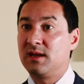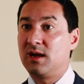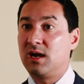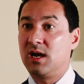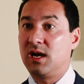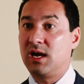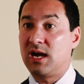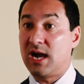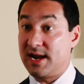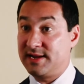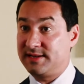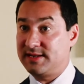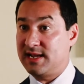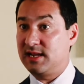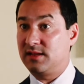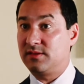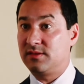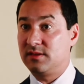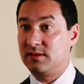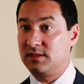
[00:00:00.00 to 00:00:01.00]
I
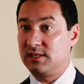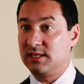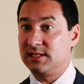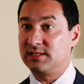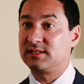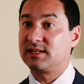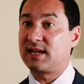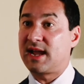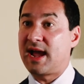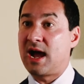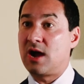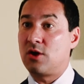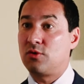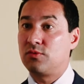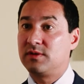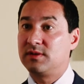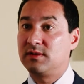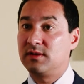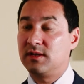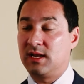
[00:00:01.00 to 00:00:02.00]
take the disc
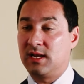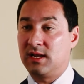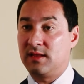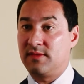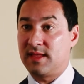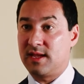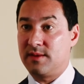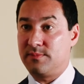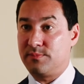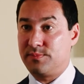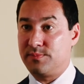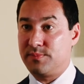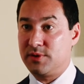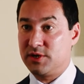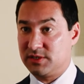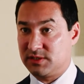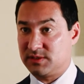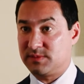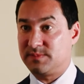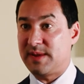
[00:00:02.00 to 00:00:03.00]
out and then
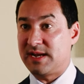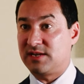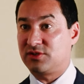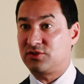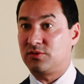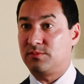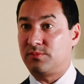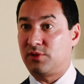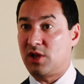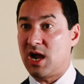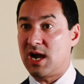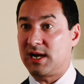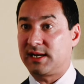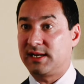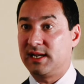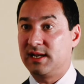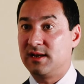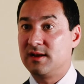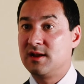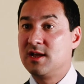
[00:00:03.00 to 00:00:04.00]
put a spacer block
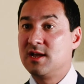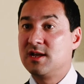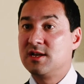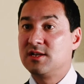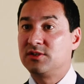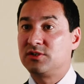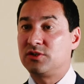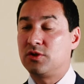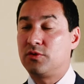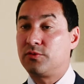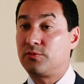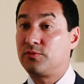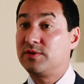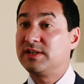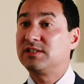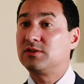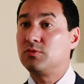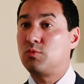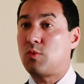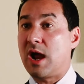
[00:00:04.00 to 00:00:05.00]
in. So the
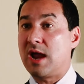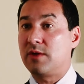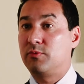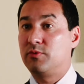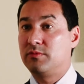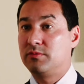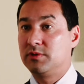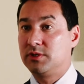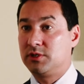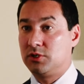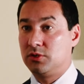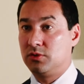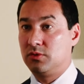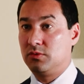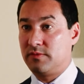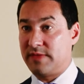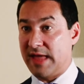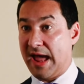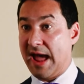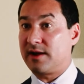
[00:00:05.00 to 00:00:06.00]
reason why we would
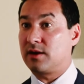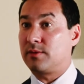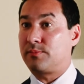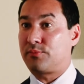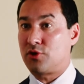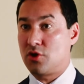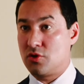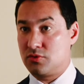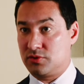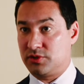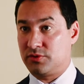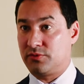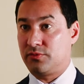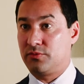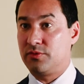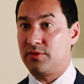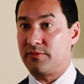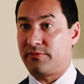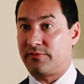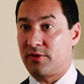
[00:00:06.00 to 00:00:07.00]
do that approach
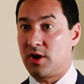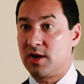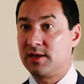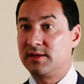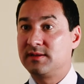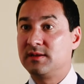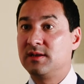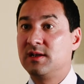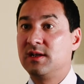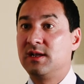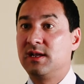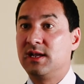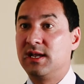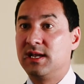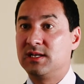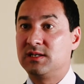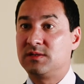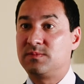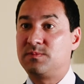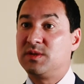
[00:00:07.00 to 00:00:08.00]
through the front
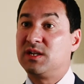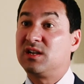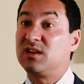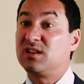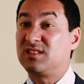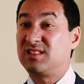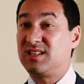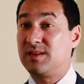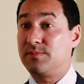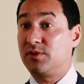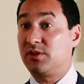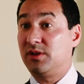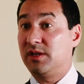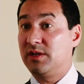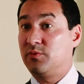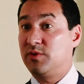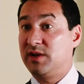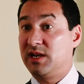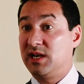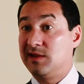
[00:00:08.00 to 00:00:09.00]
is because
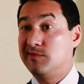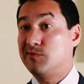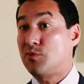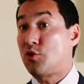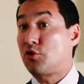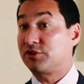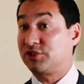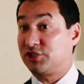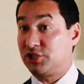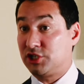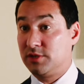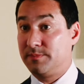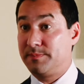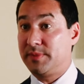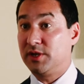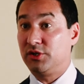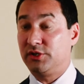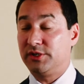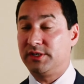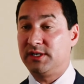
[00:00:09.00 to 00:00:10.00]
typically we need more
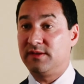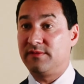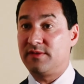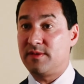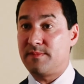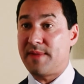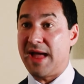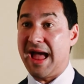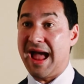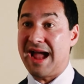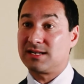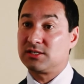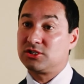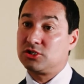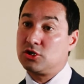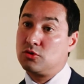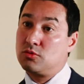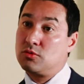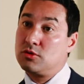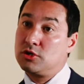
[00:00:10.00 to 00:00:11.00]
stability of the back.
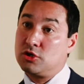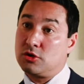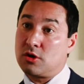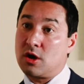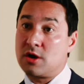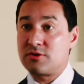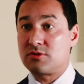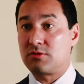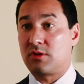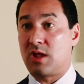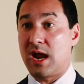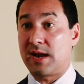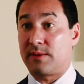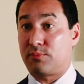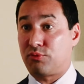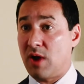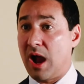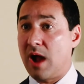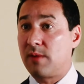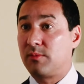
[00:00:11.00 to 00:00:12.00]
So your underlying
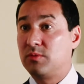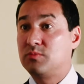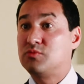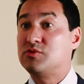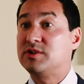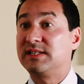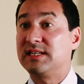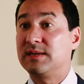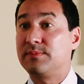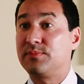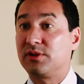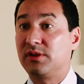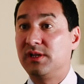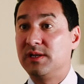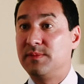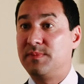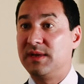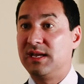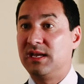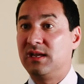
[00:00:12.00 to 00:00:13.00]
problem would
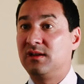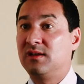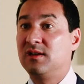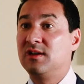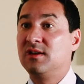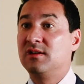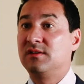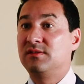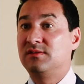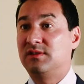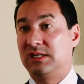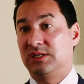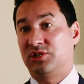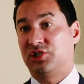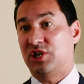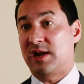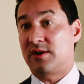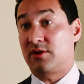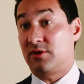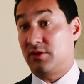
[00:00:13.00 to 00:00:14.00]
typically be
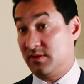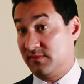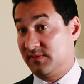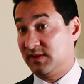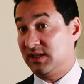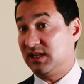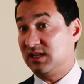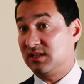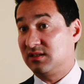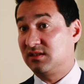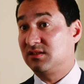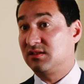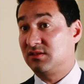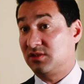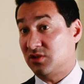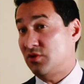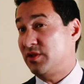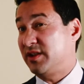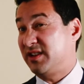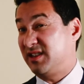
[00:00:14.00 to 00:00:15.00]
degenerative disc,
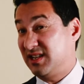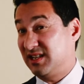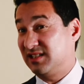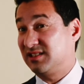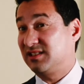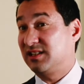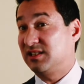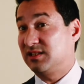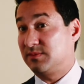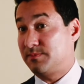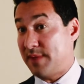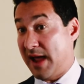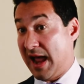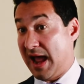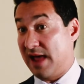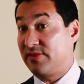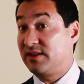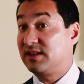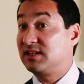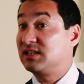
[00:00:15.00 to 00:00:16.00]
so the disc is
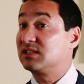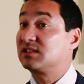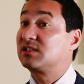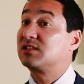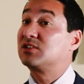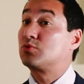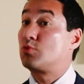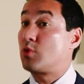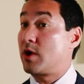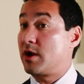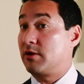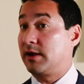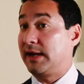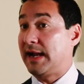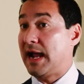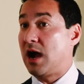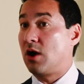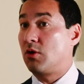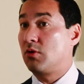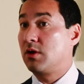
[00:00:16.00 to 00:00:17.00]
bad, the disc is wearing
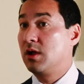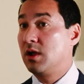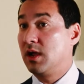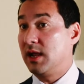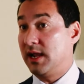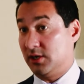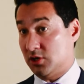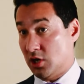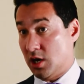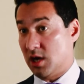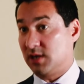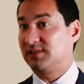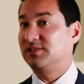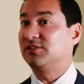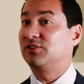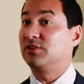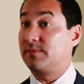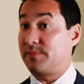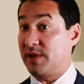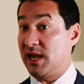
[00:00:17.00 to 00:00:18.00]
out and
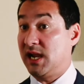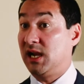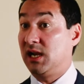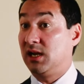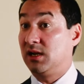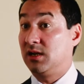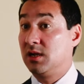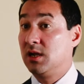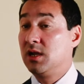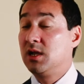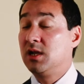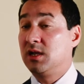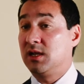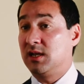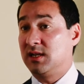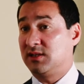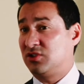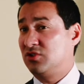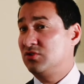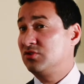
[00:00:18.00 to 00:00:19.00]
causing the pain.
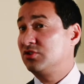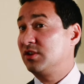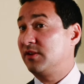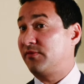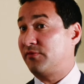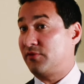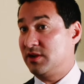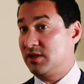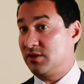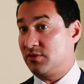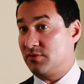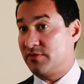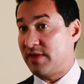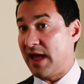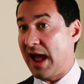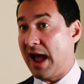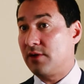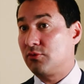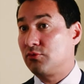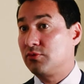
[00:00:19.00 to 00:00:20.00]
It's usually for either
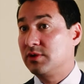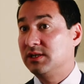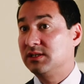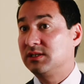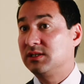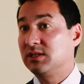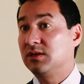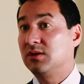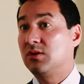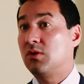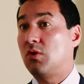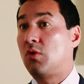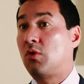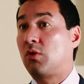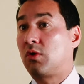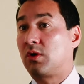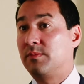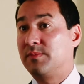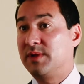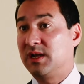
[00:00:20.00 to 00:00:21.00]
that reason
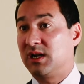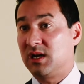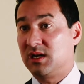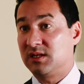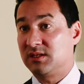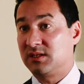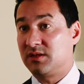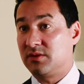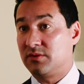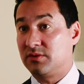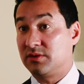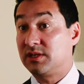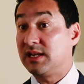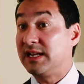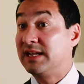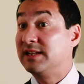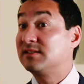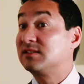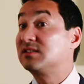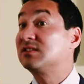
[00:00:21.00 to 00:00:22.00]
or because there's
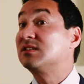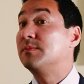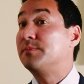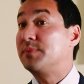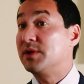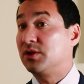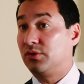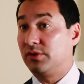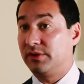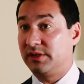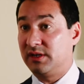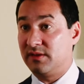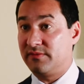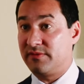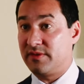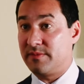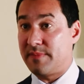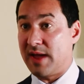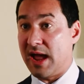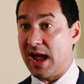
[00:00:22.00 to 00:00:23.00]
instability
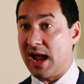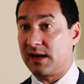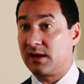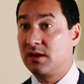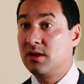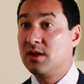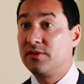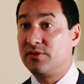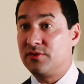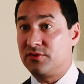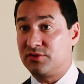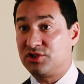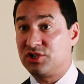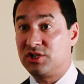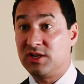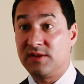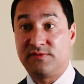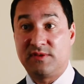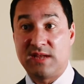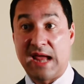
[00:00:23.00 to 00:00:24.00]
of the back.
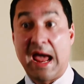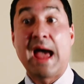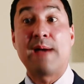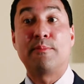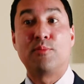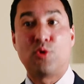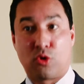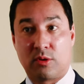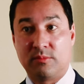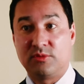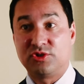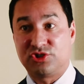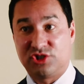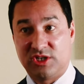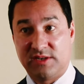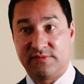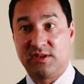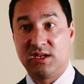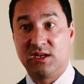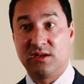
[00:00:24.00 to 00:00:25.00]
There's abnormal
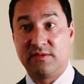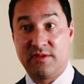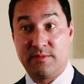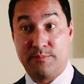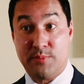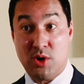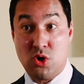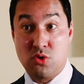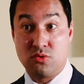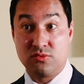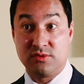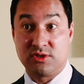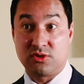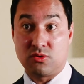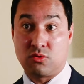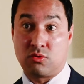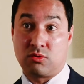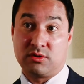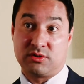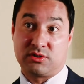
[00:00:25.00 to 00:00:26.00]
shifting of the bones
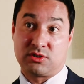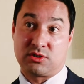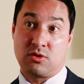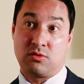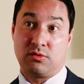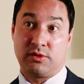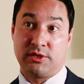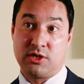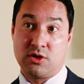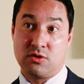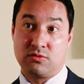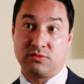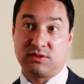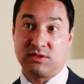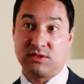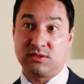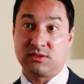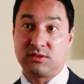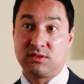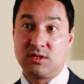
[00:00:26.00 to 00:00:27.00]
or a
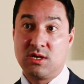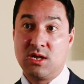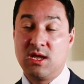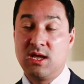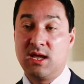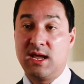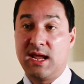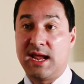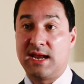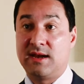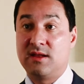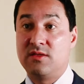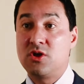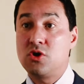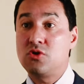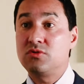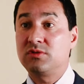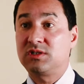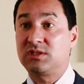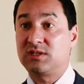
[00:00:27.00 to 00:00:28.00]
scoliosis. And in
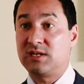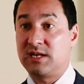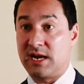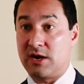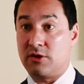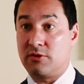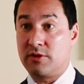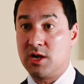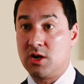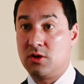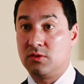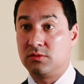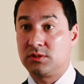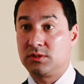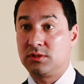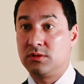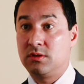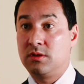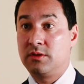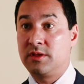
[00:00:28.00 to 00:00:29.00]
those
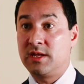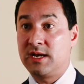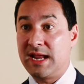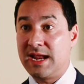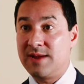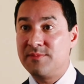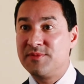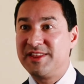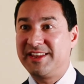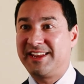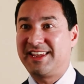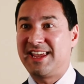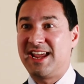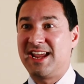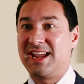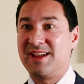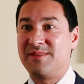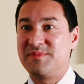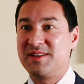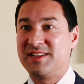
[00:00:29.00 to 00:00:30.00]
scenarios, the name of the
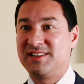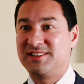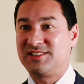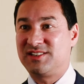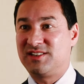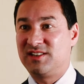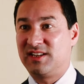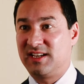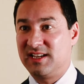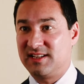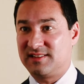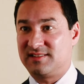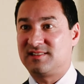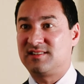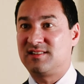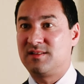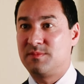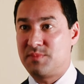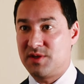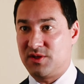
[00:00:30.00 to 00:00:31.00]
game is to get
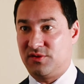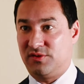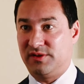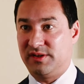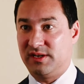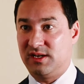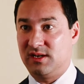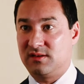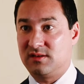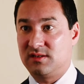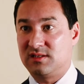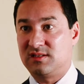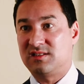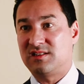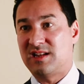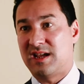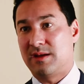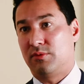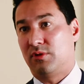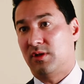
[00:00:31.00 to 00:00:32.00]
stability, to
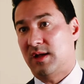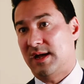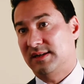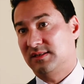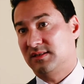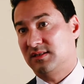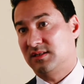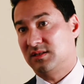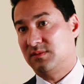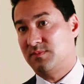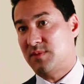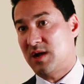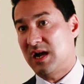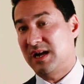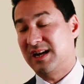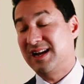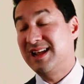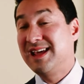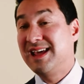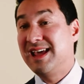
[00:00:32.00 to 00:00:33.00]
stabilize the
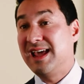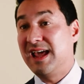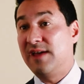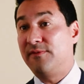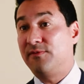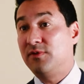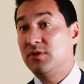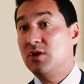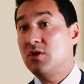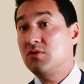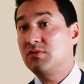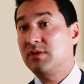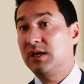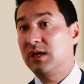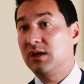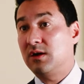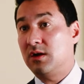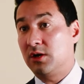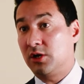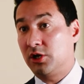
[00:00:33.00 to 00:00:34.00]
spine. If you don't
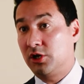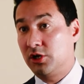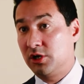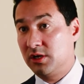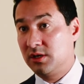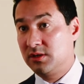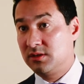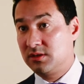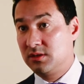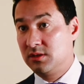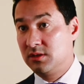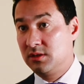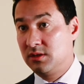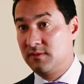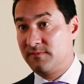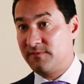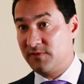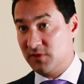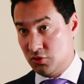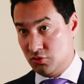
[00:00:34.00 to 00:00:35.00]
get a good
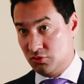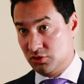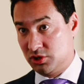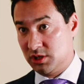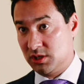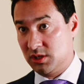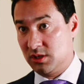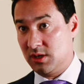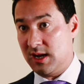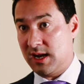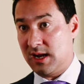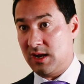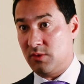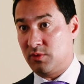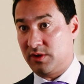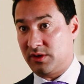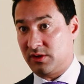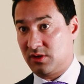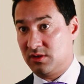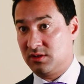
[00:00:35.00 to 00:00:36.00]
fusion
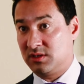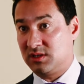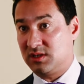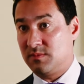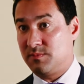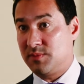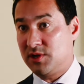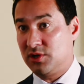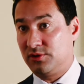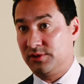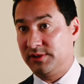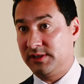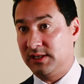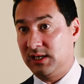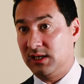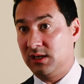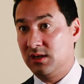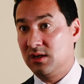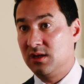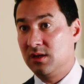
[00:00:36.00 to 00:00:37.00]
with good
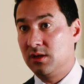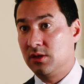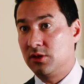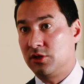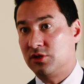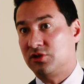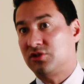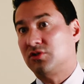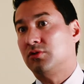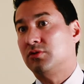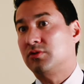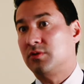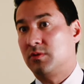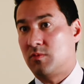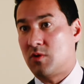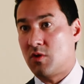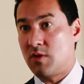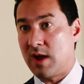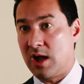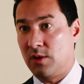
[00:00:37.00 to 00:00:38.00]
stability, the surgery
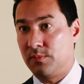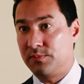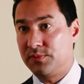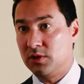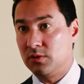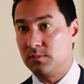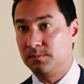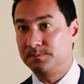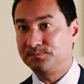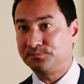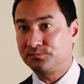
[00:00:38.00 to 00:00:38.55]
won't help you.